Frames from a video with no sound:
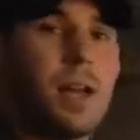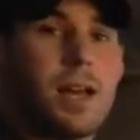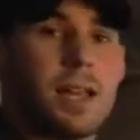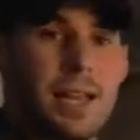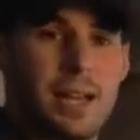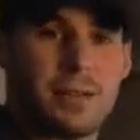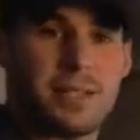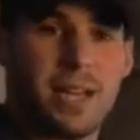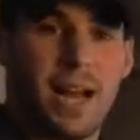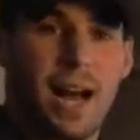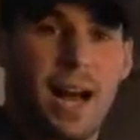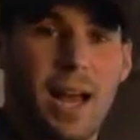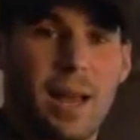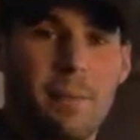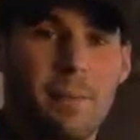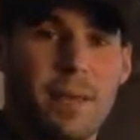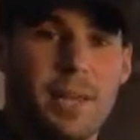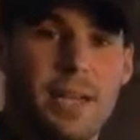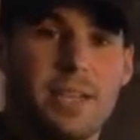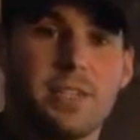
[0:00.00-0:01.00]
Now,
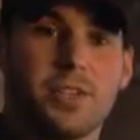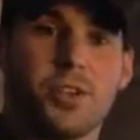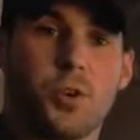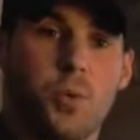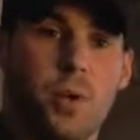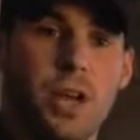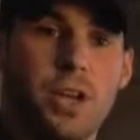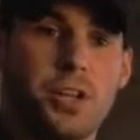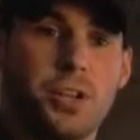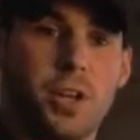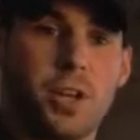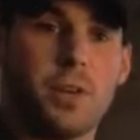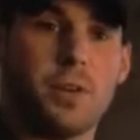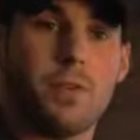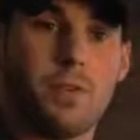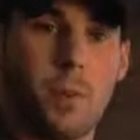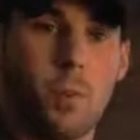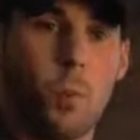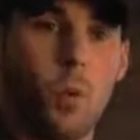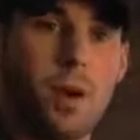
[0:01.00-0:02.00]
time is a duration
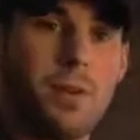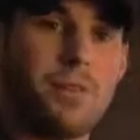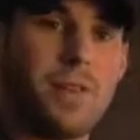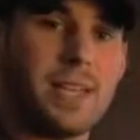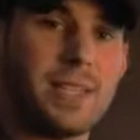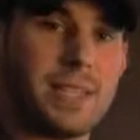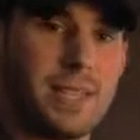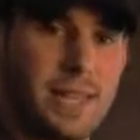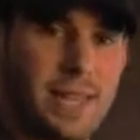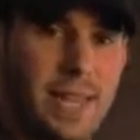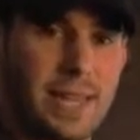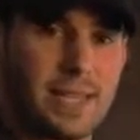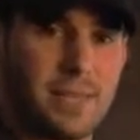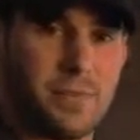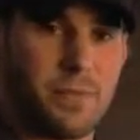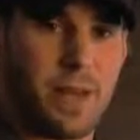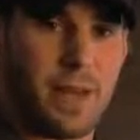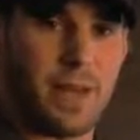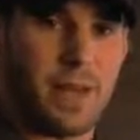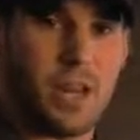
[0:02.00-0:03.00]
from one event to the next
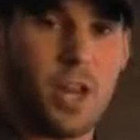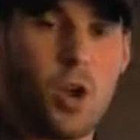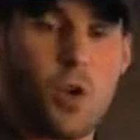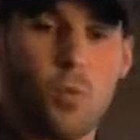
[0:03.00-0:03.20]
event